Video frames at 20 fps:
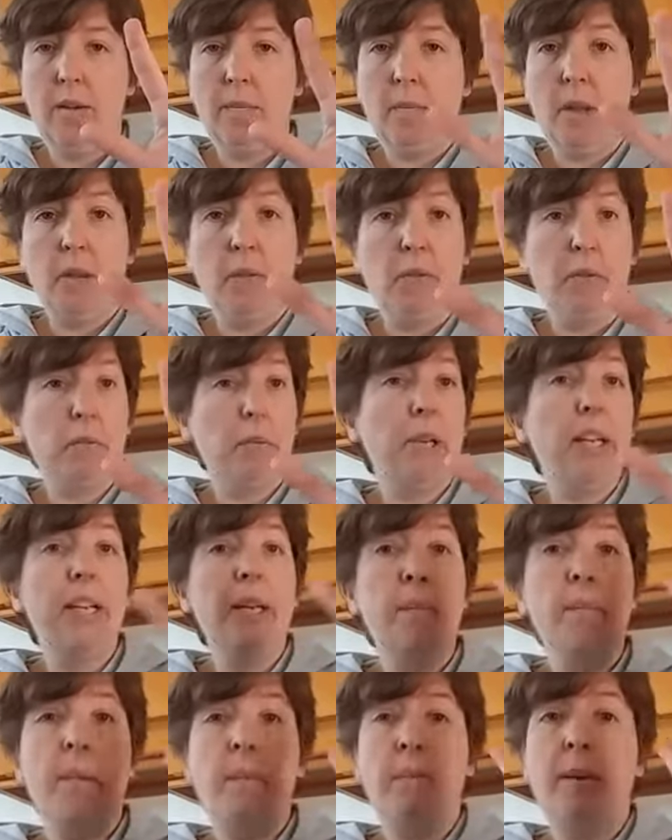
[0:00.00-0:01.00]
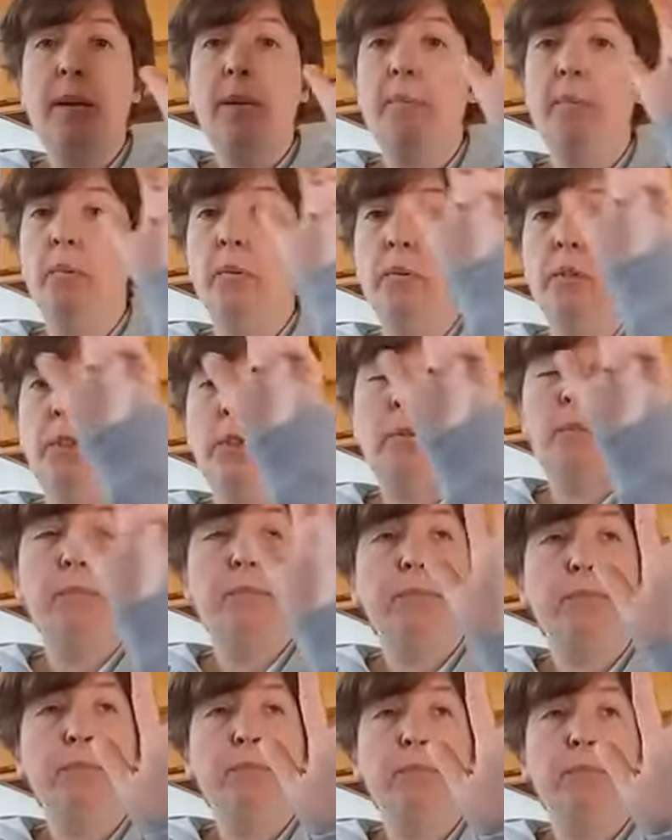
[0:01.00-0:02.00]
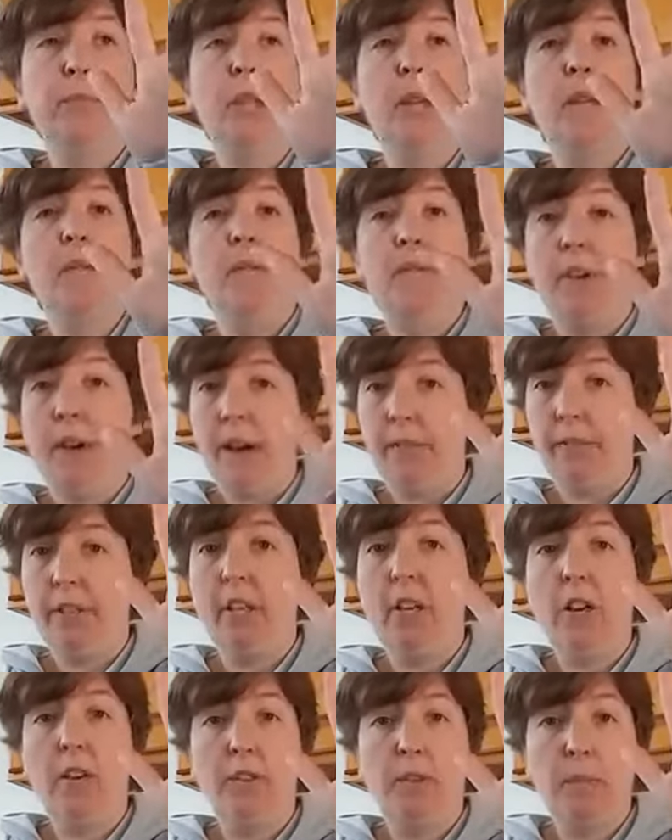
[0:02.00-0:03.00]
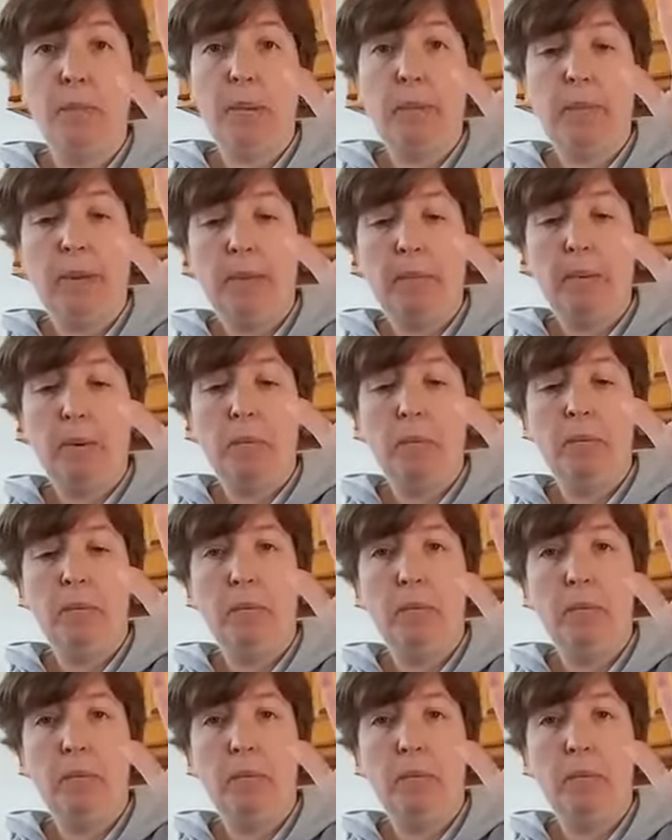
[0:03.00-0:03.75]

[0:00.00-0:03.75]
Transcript: And 3 could be people too. 5 can also be people.